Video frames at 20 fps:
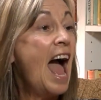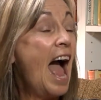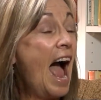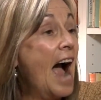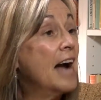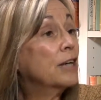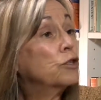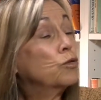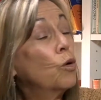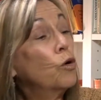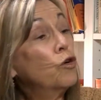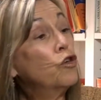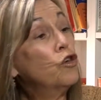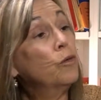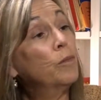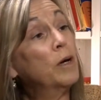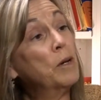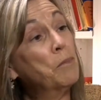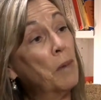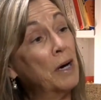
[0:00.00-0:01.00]
actual
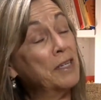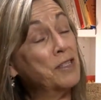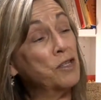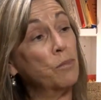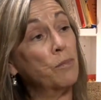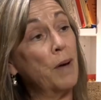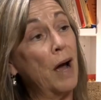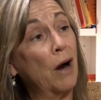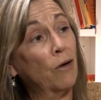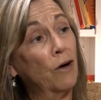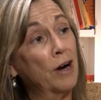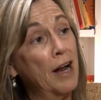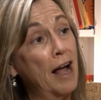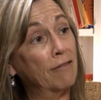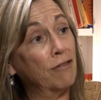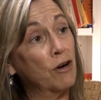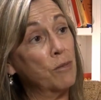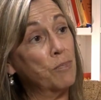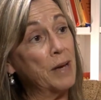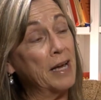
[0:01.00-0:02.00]
human muscle power and
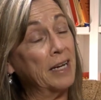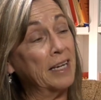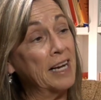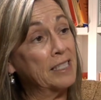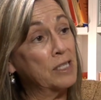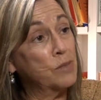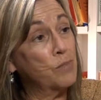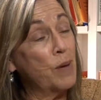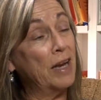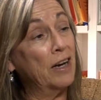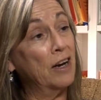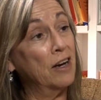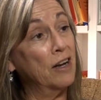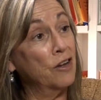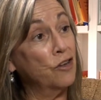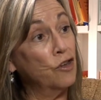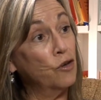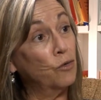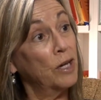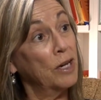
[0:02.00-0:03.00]
effort being expended,
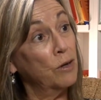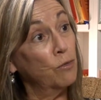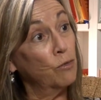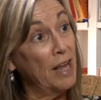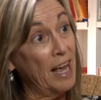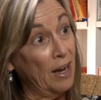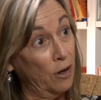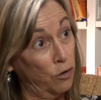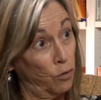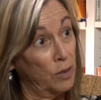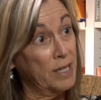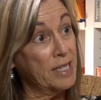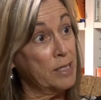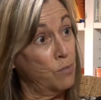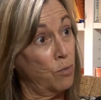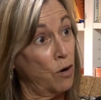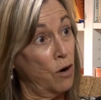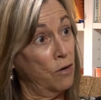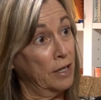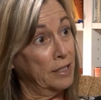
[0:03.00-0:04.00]
and you can
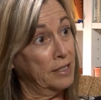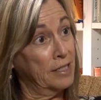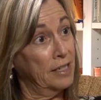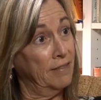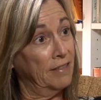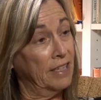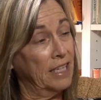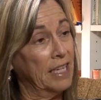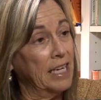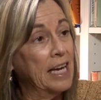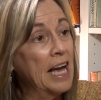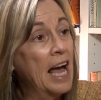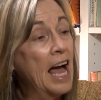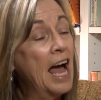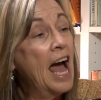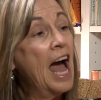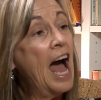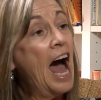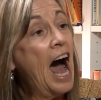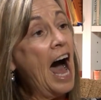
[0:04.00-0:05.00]
increase productivity.
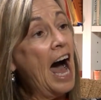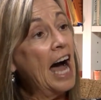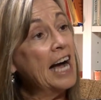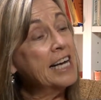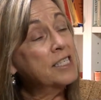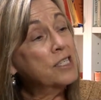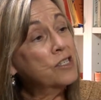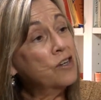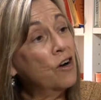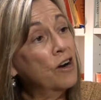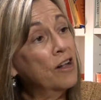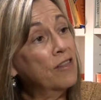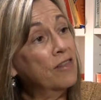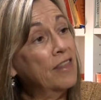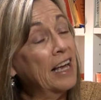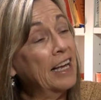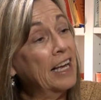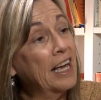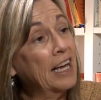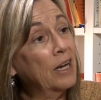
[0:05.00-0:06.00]
I started
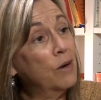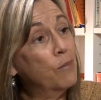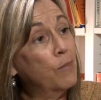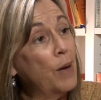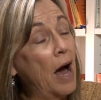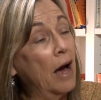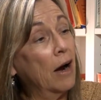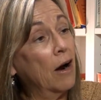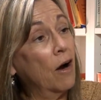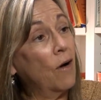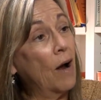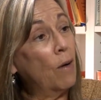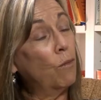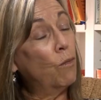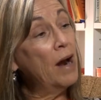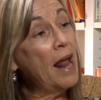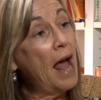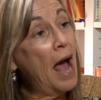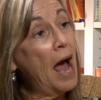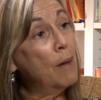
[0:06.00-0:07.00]
thinking about all right,
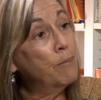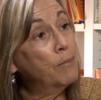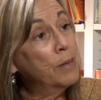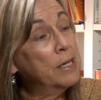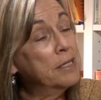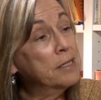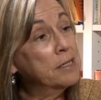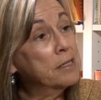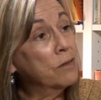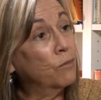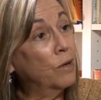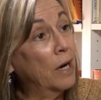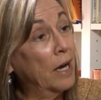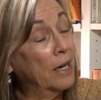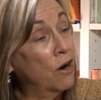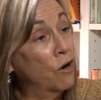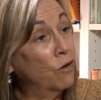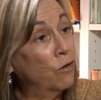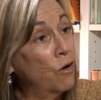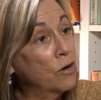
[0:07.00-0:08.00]
what happens when
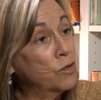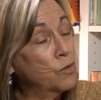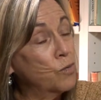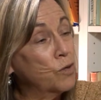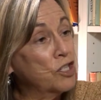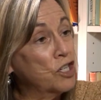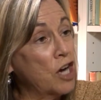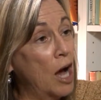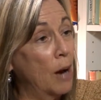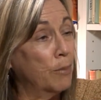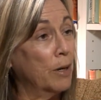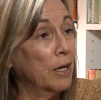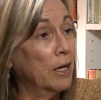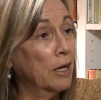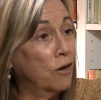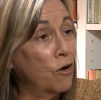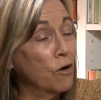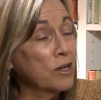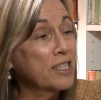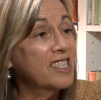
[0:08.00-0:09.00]
I go grocery shopping? And
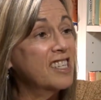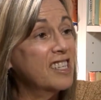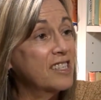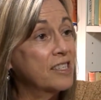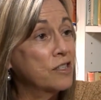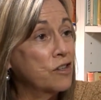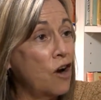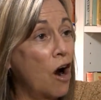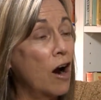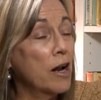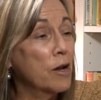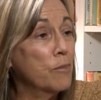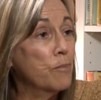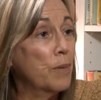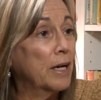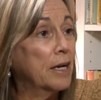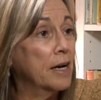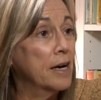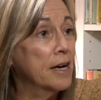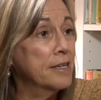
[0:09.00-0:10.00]
of course, this started
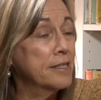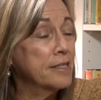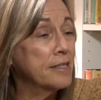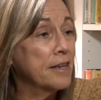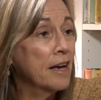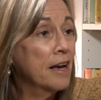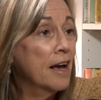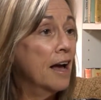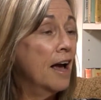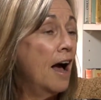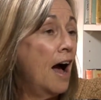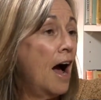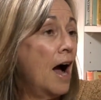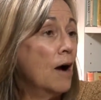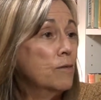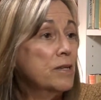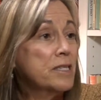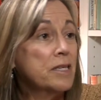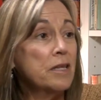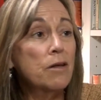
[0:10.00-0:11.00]
because
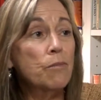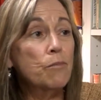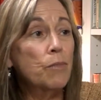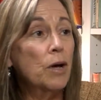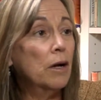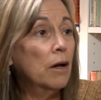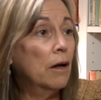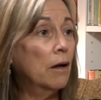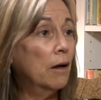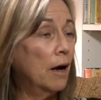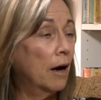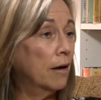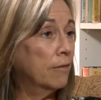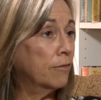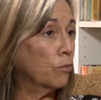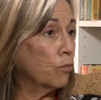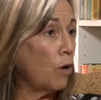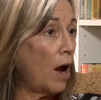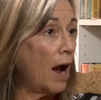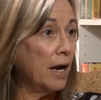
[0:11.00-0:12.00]
I was in the middle
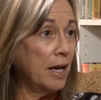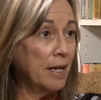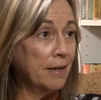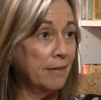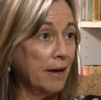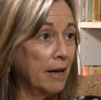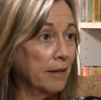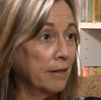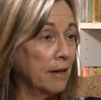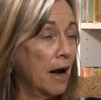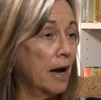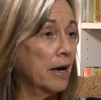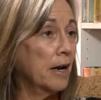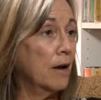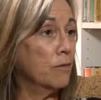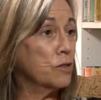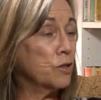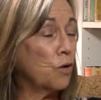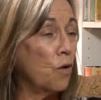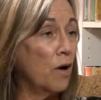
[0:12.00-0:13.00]
of a writing deadline.
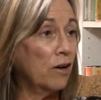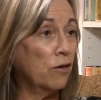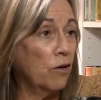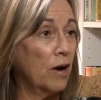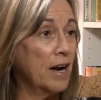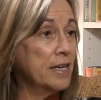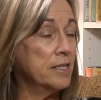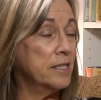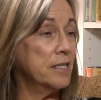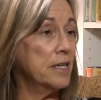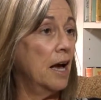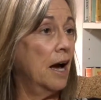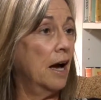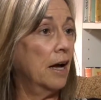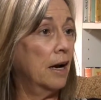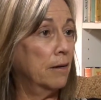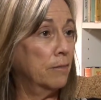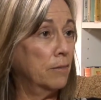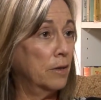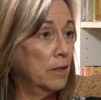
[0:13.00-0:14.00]
I was going crazy. I
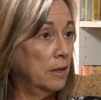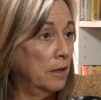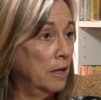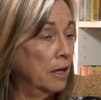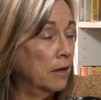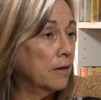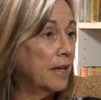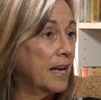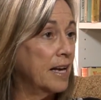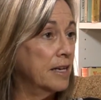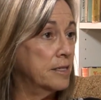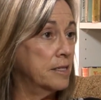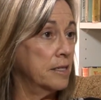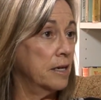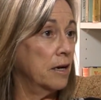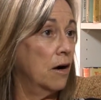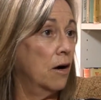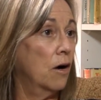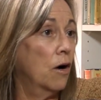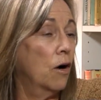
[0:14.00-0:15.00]
had little kids
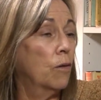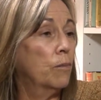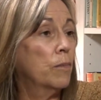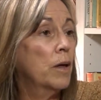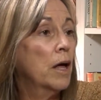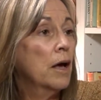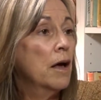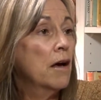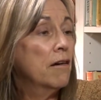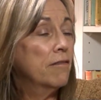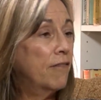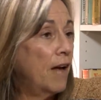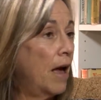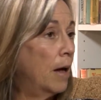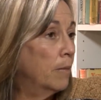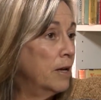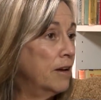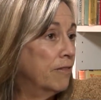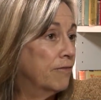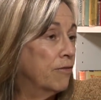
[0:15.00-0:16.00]
at home,
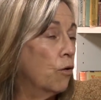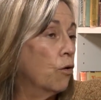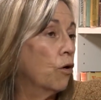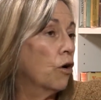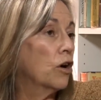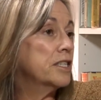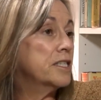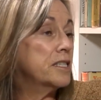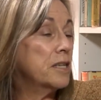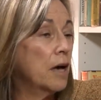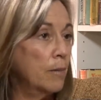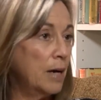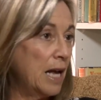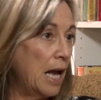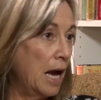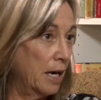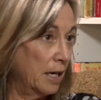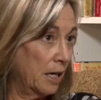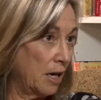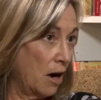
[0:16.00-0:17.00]
family of four. Somebody
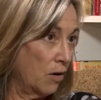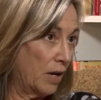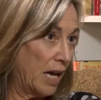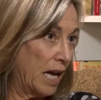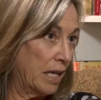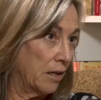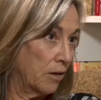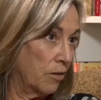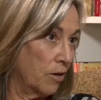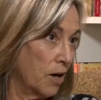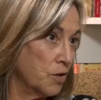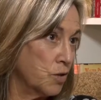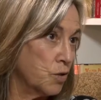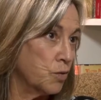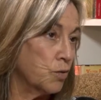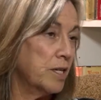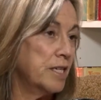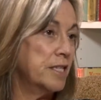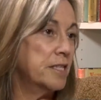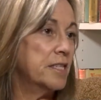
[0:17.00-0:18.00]
had to go get the
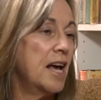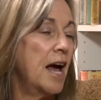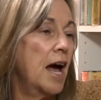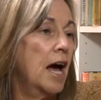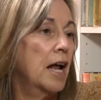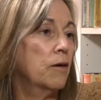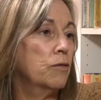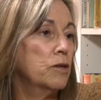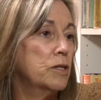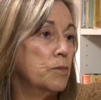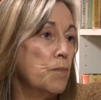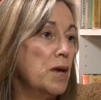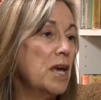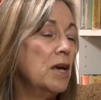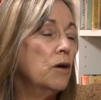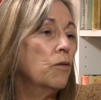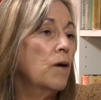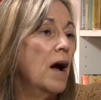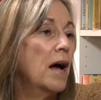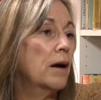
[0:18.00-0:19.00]
groceries, and it was
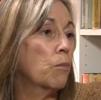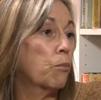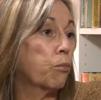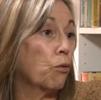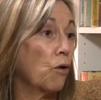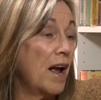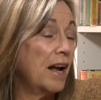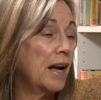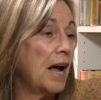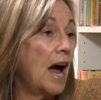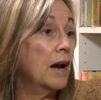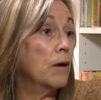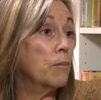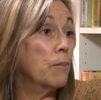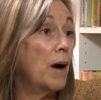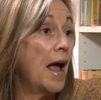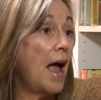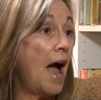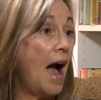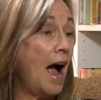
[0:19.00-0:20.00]
me who had to break out of
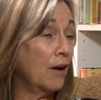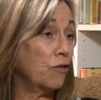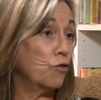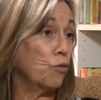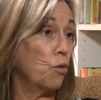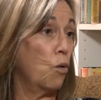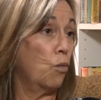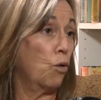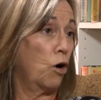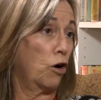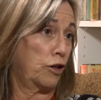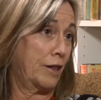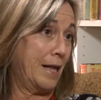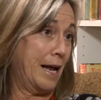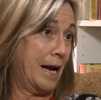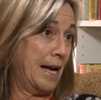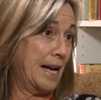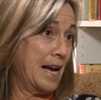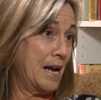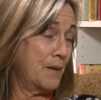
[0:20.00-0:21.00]
my actual work
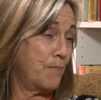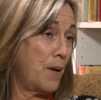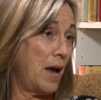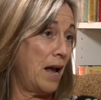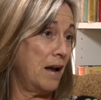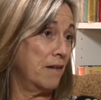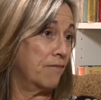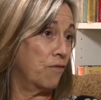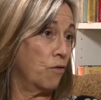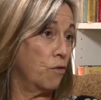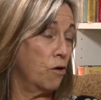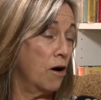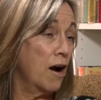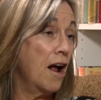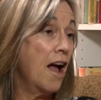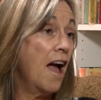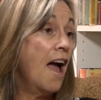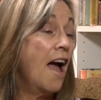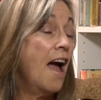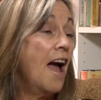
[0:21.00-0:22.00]
that I get paid
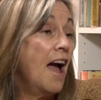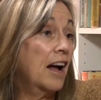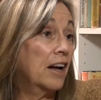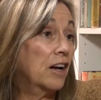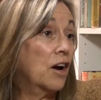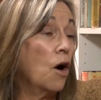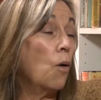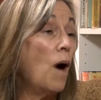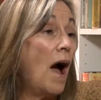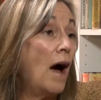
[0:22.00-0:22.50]
for and go